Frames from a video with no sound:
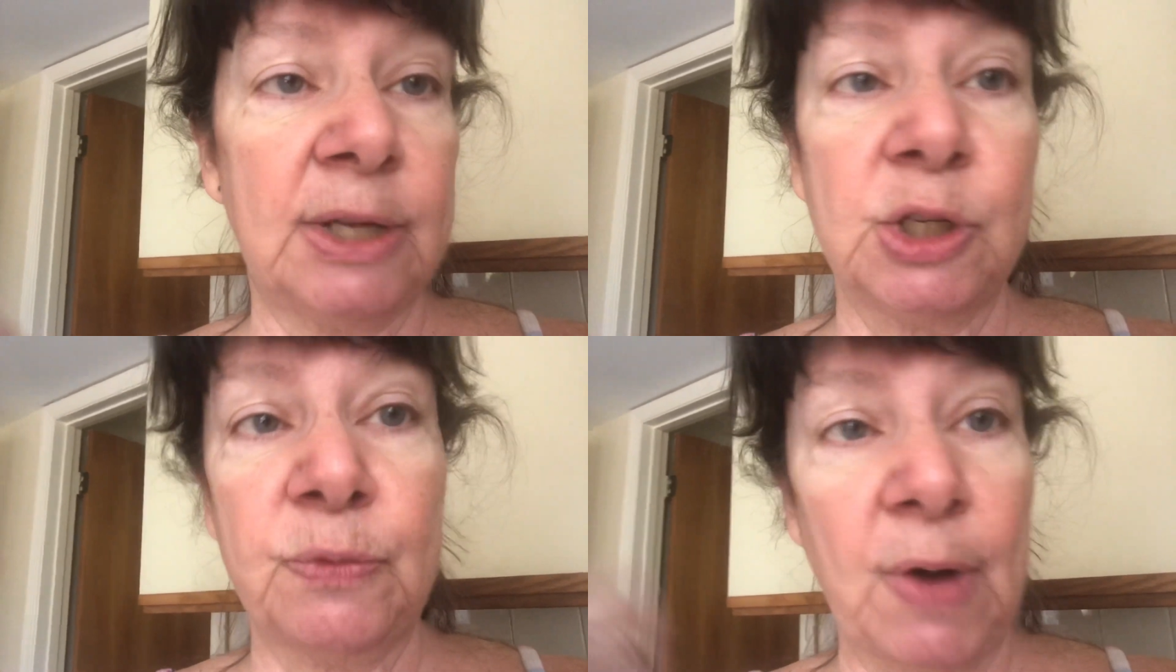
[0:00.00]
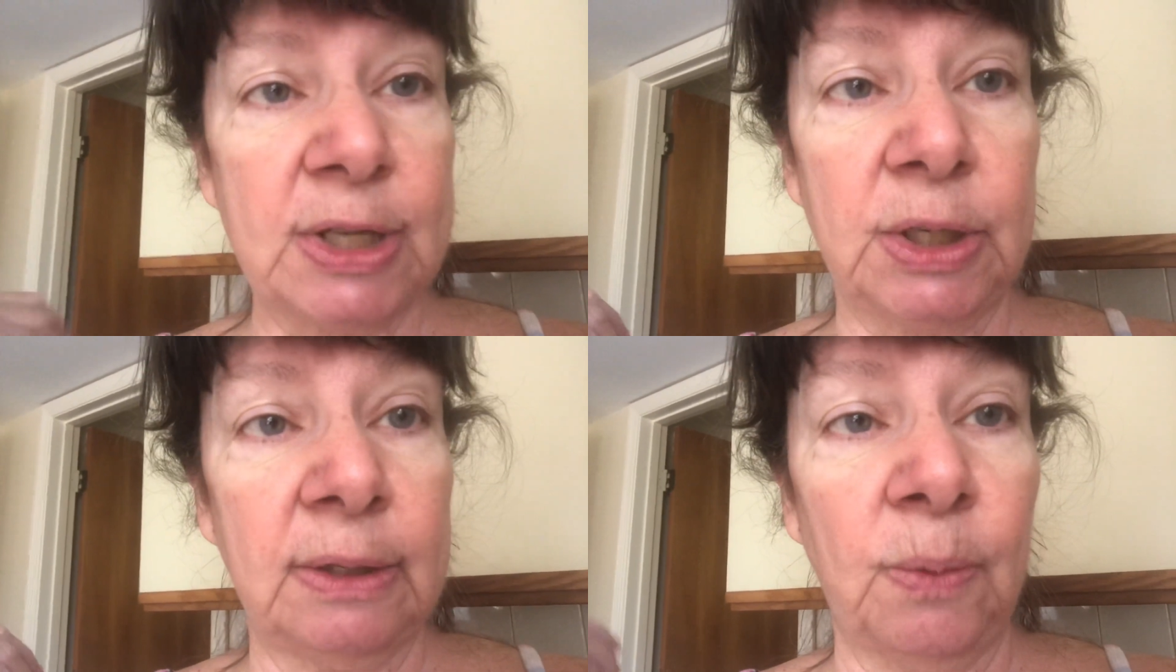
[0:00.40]
I just
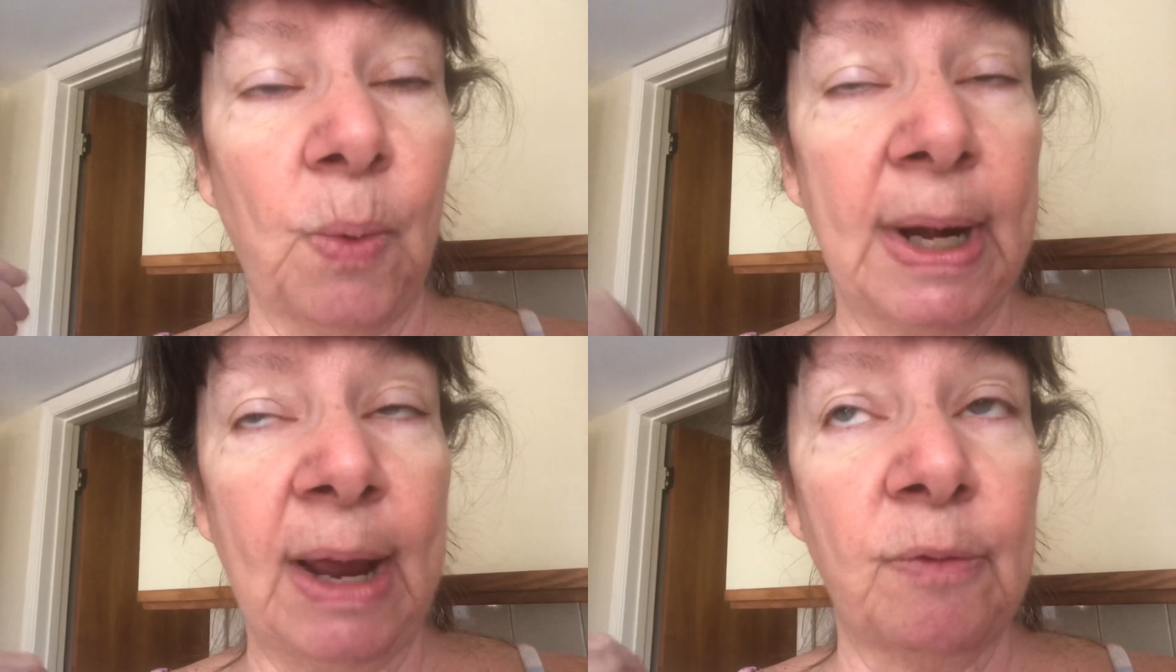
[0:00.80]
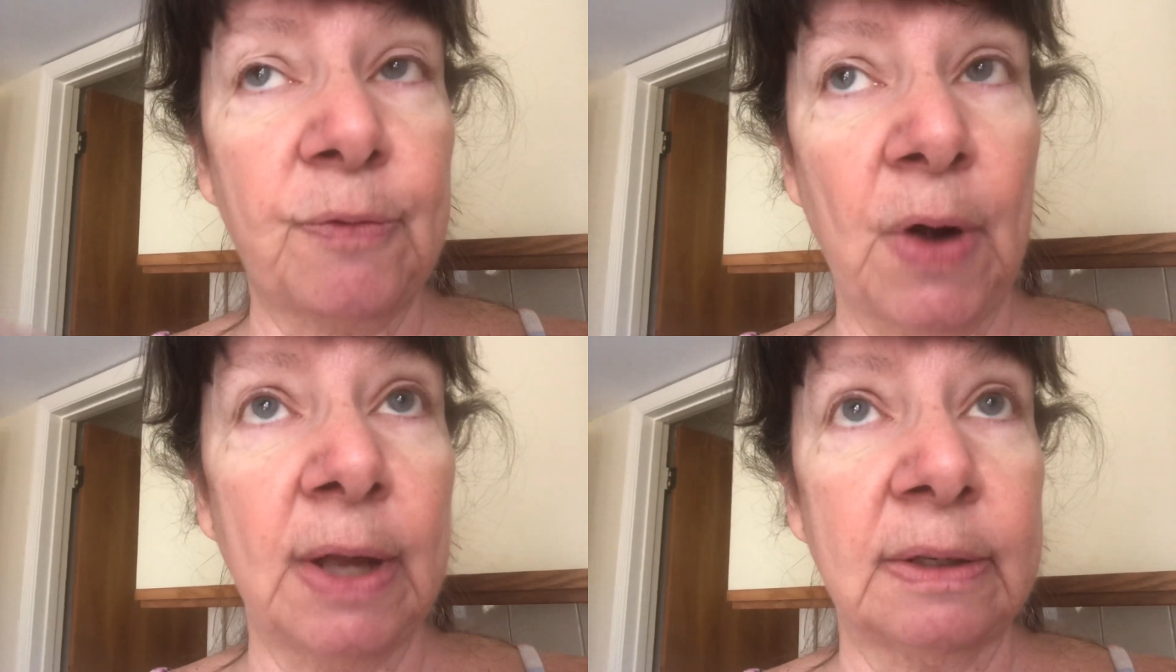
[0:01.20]
freshened the one out
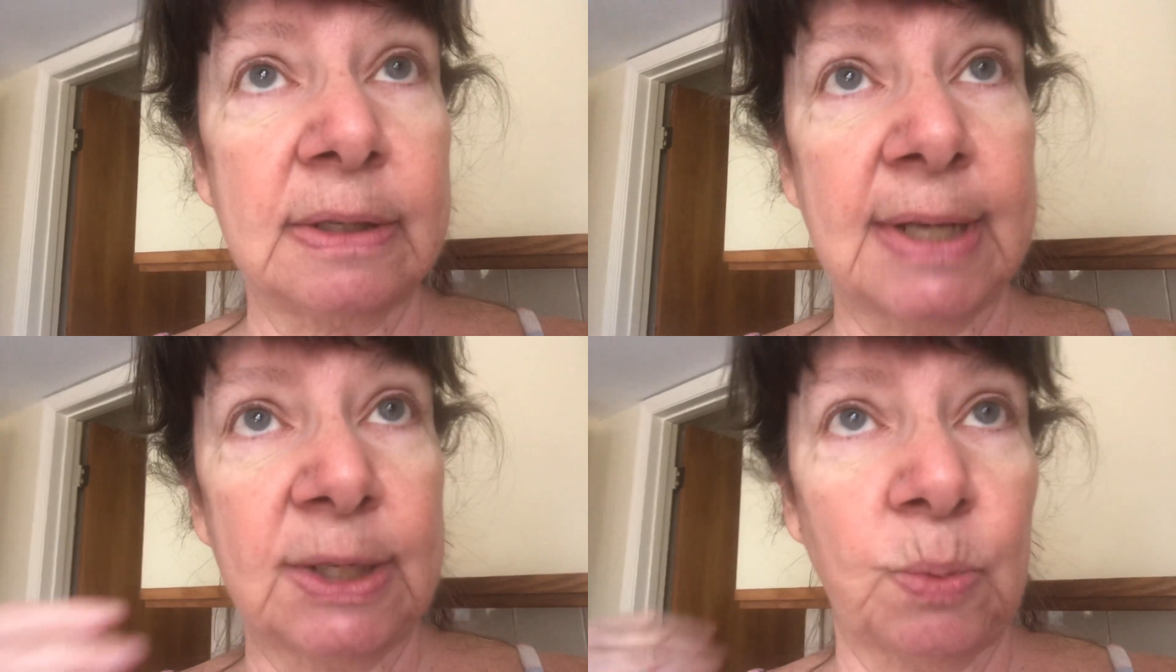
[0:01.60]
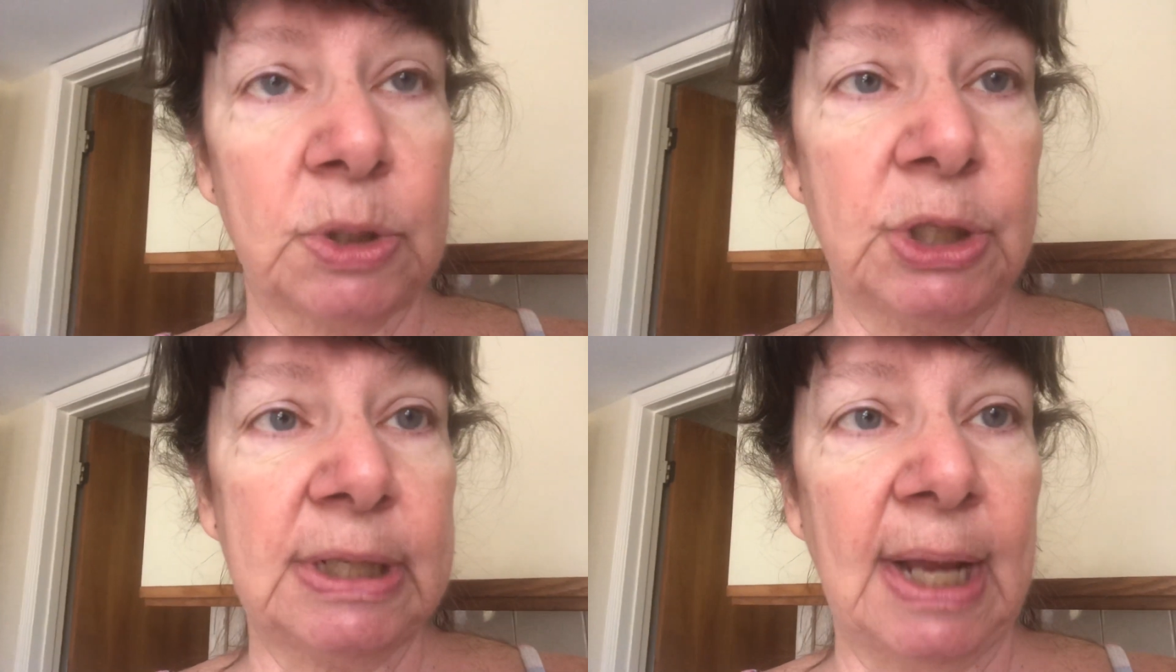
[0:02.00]
front because that's
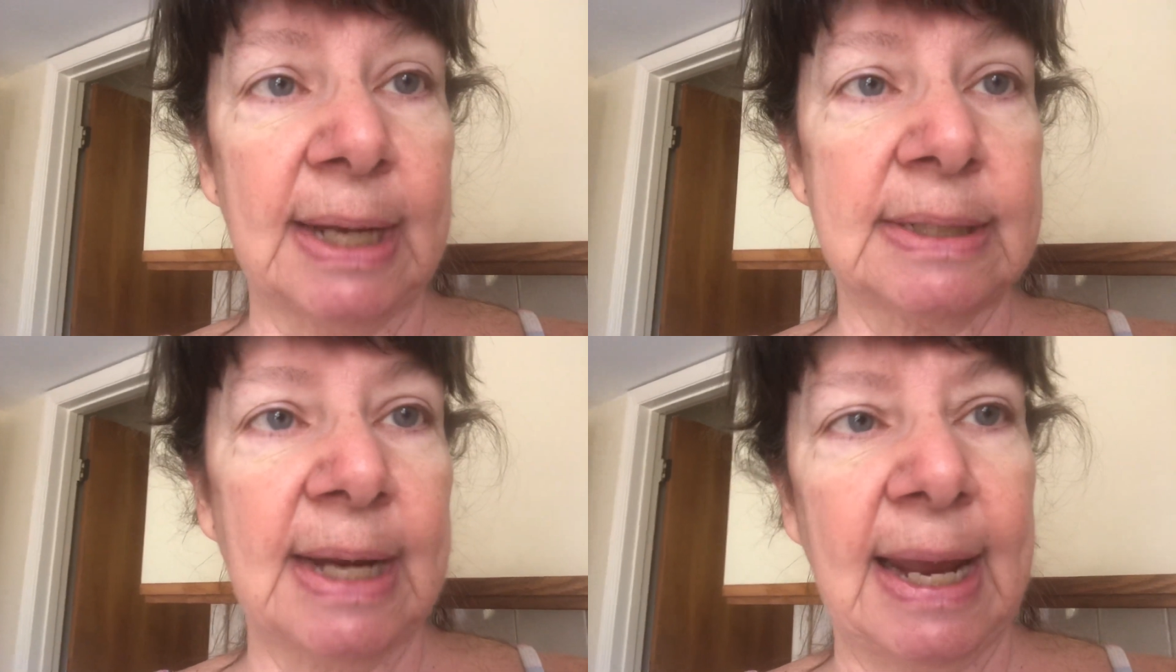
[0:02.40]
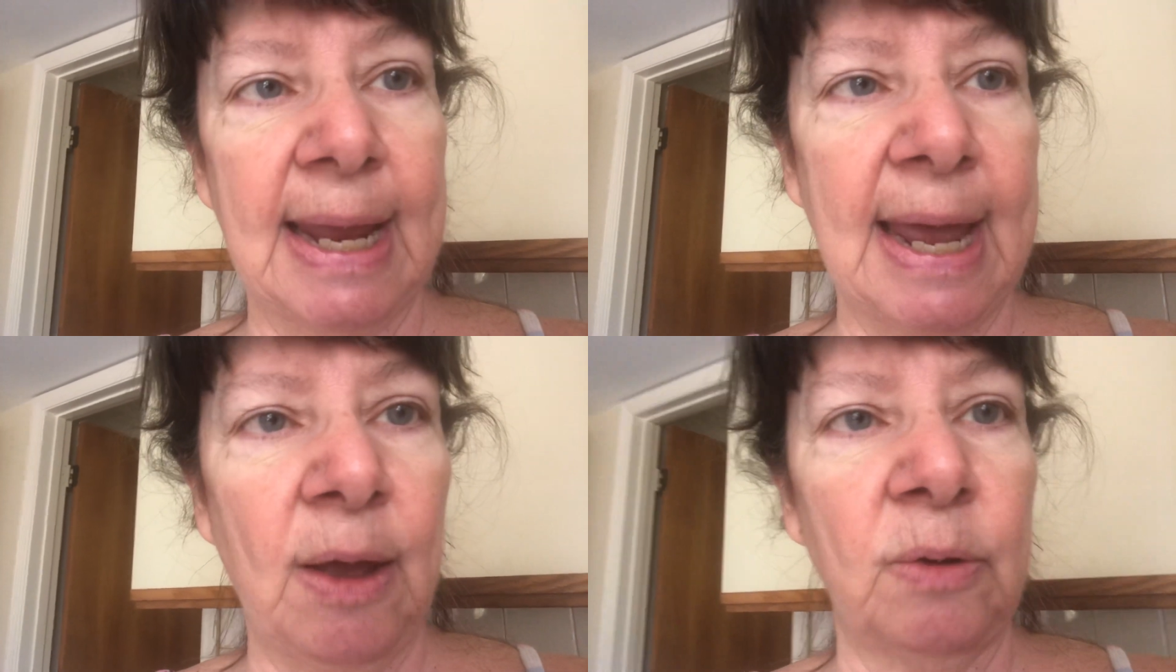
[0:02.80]
where she likes to
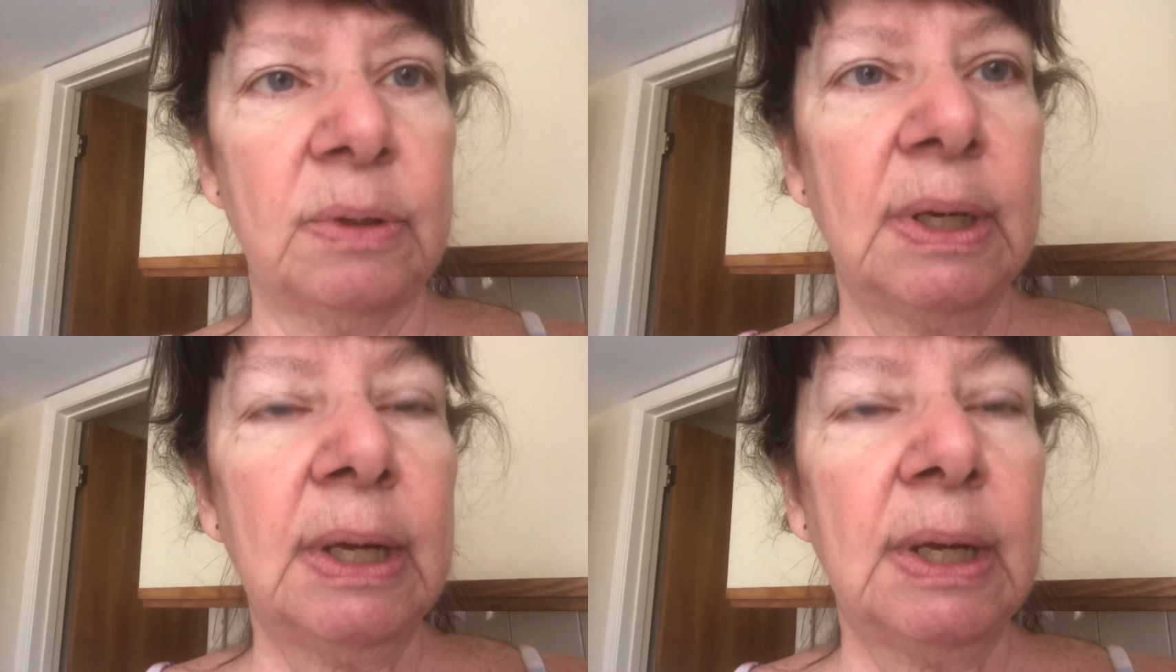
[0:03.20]
hang out